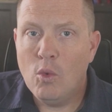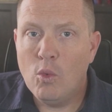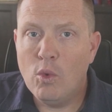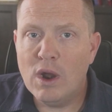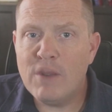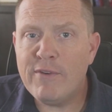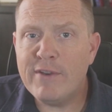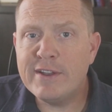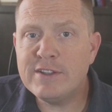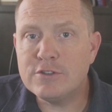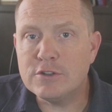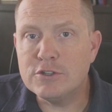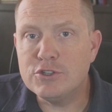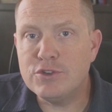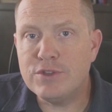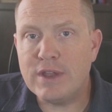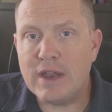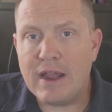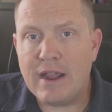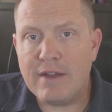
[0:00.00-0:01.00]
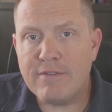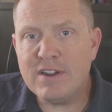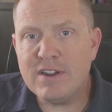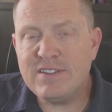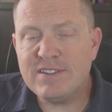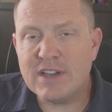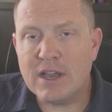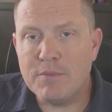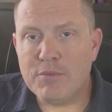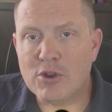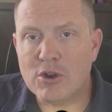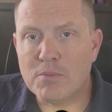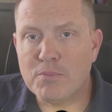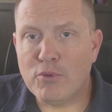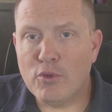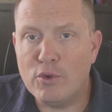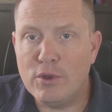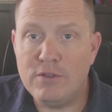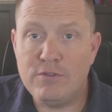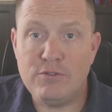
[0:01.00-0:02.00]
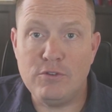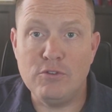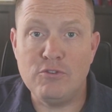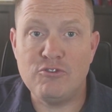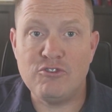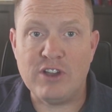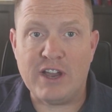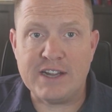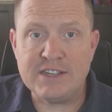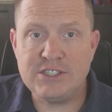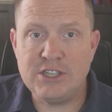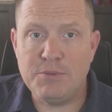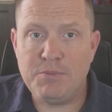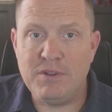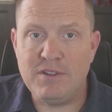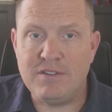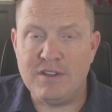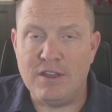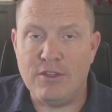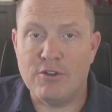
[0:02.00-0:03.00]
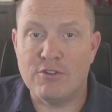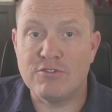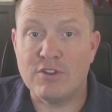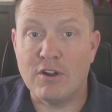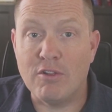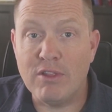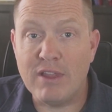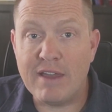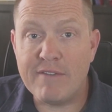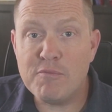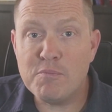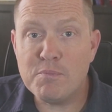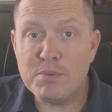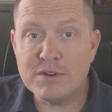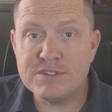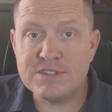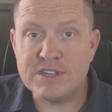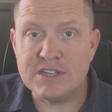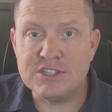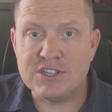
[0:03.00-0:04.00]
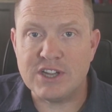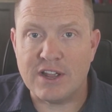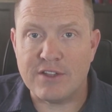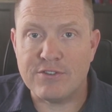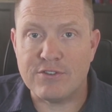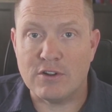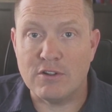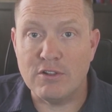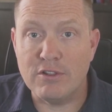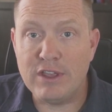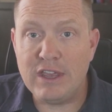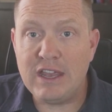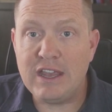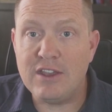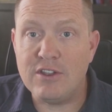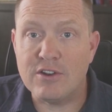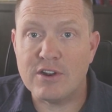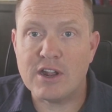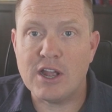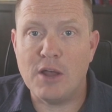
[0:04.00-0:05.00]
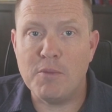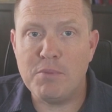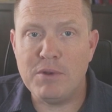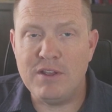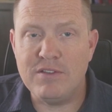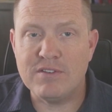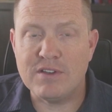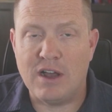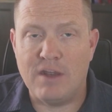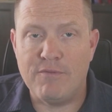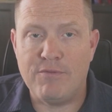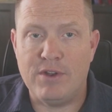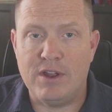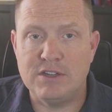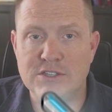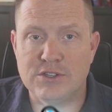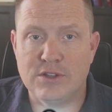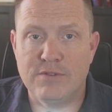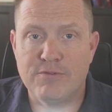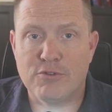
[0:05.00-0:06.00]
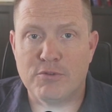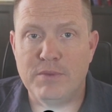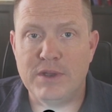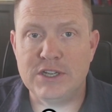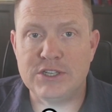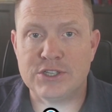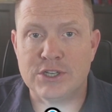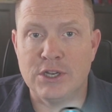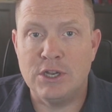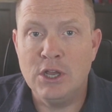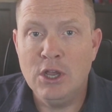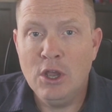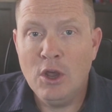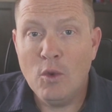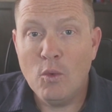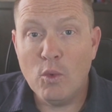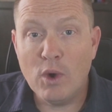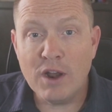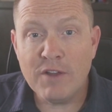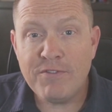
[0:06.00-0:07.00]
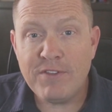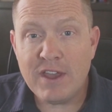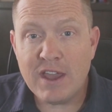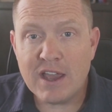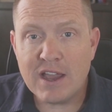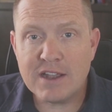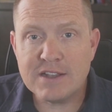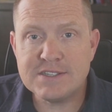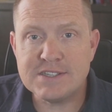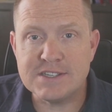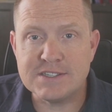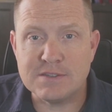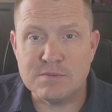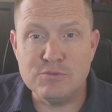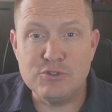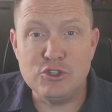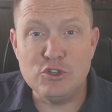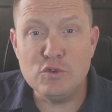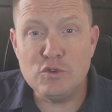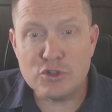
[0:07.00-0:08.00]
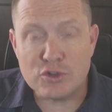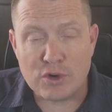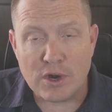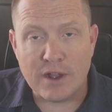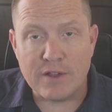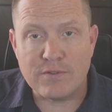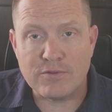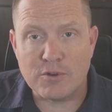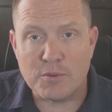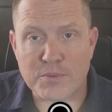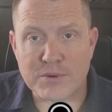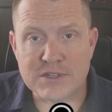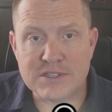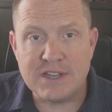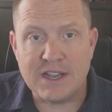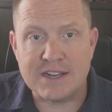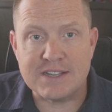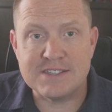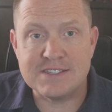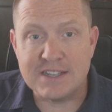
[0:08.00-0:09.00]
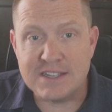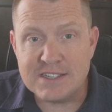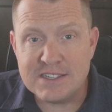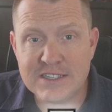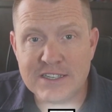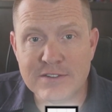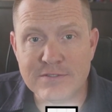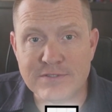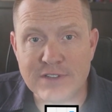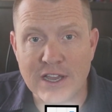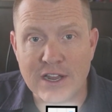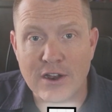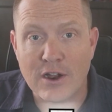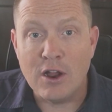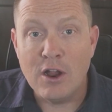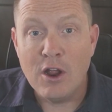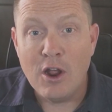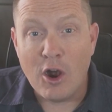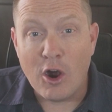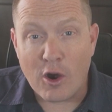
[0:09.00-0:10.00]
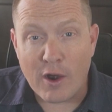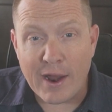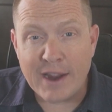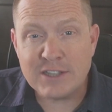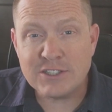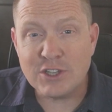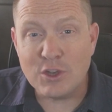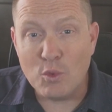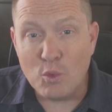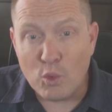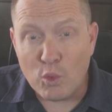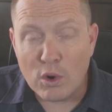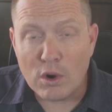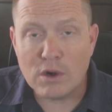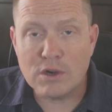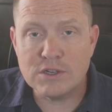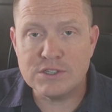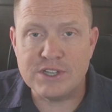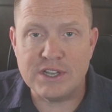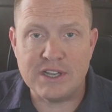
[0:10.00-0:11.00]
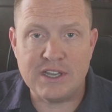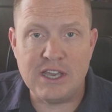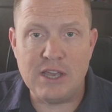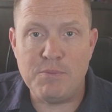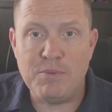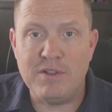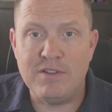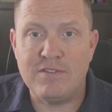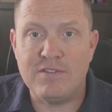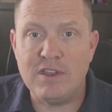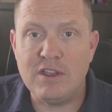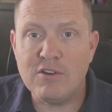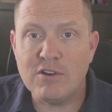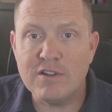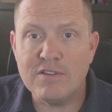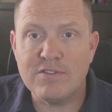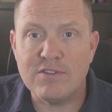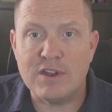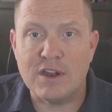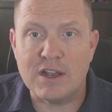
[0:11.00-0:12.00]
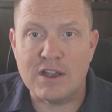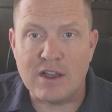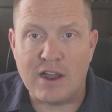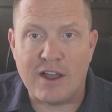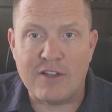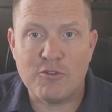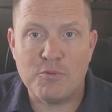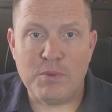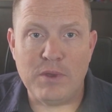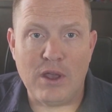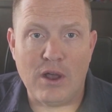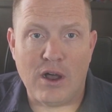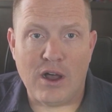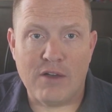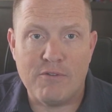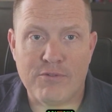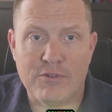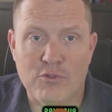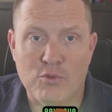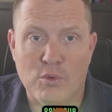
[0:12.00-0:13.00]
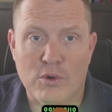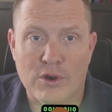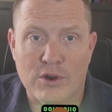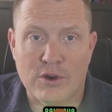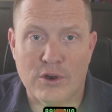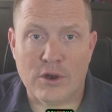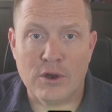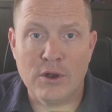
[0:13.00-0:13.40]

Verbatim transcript: if I told you that every time your employees use ChatGPT, there's an 11% chance they're leaking your company's confidential information? What if the AI systems you trust to protect sensitive data are actually worse at keeping secrets than a gossipy office worker?